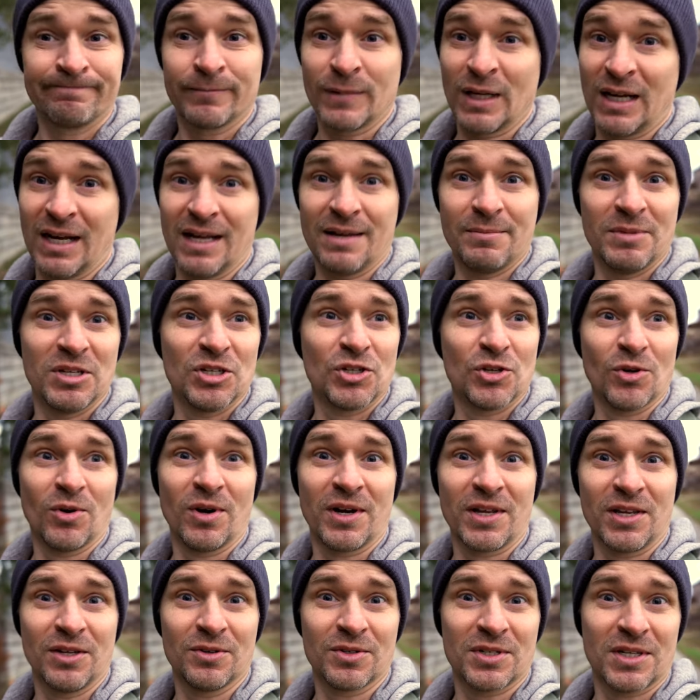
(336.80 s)
I'm
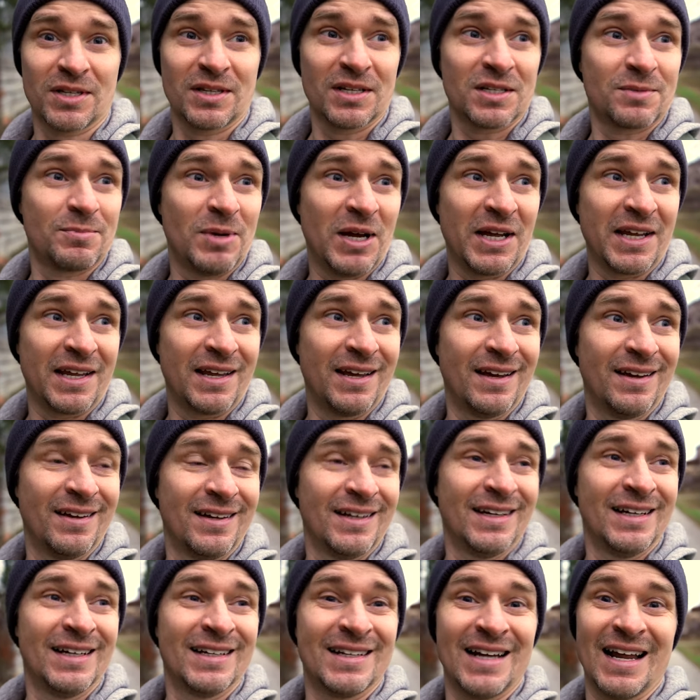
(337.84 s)
enjoying using this mic.
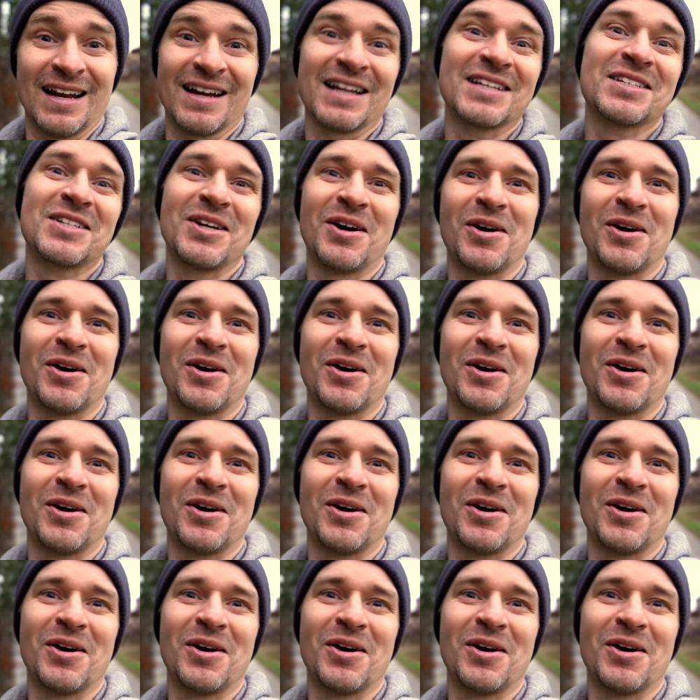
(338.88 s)
Now let's